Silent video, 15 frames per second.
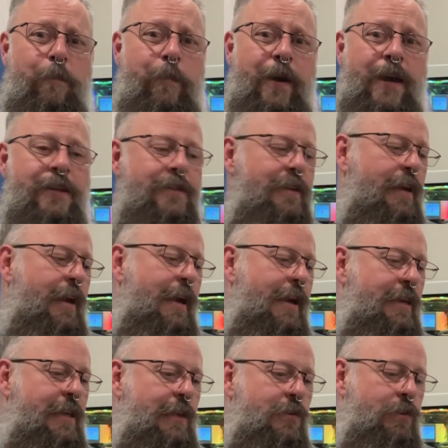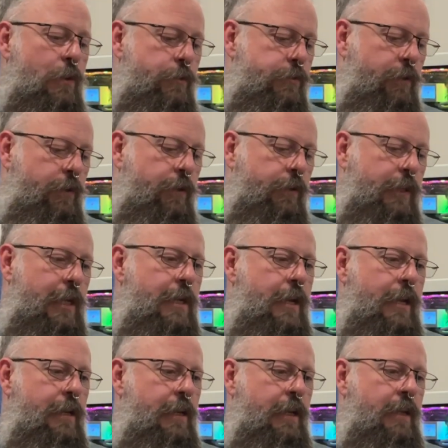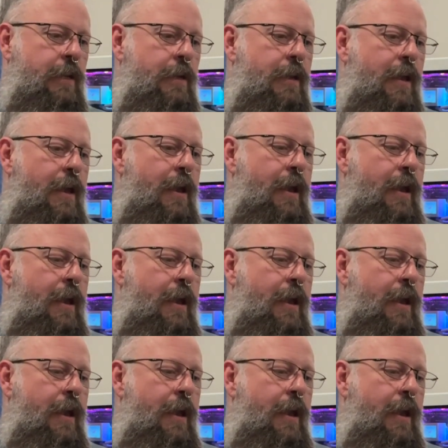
but he's local Canadian,